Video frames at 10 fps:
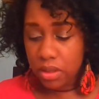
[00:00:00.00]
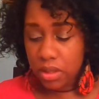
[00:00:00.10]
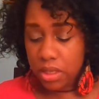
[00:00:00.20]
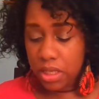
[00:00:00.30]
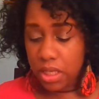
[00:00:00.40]

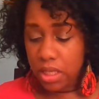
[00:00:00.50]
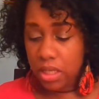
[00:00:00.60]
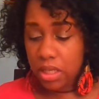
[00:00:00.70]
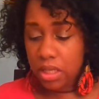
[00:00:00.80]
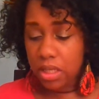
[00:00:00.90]

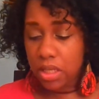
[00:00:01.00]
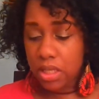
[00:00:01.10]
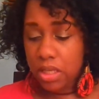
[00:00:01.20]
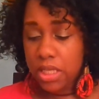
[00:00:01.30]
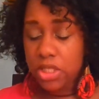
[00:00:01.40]

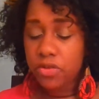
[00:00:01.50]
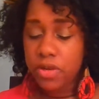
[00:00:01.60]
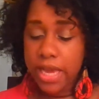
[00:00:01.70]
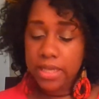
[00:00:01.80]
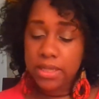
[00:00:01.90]
this
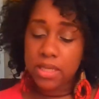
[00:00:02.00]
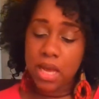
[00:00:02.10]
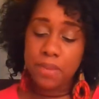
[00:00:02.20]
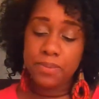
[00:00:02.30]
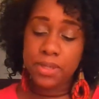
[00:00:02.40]
creates an
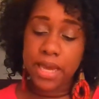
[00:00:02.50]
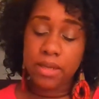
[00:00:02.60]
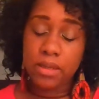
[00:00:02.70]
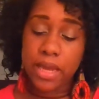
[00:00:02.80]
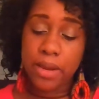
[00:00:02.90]
upset
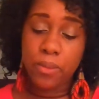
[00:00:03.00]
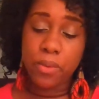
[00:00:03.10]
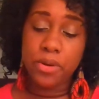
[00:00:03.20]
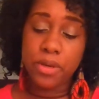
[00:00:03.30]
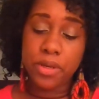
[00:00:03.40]
at
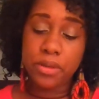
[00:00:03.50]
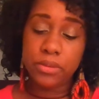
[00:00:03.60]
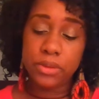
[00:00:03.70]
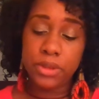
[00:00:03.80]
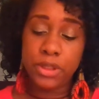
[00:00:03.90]
work.
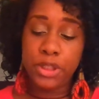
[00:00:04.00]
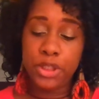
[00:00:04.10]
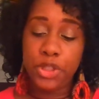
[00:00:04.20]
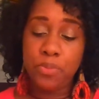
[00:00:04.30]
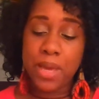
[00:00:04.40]

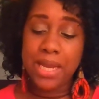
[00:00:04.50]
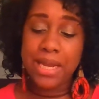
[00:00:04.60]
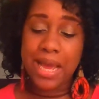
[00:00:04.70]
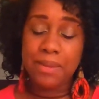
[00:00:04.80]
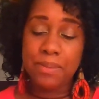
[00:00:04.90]
You may
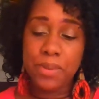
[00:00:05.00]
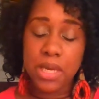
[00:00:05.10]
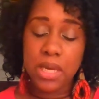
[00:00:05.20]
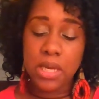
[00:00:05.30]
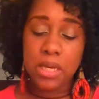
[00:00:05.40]
not
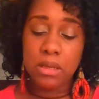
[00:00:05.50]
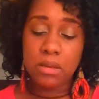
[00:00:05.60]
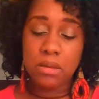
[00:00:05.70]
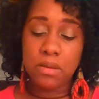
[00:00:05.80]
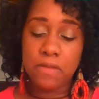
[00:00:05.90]
be
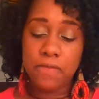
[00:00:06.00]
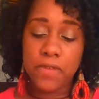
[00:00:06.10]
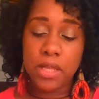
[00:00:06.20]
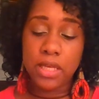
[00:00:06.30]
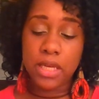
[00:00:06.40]

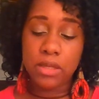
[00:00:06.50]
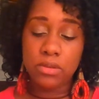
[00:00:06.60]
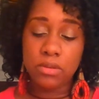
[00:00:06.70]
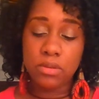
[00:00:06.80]
jumping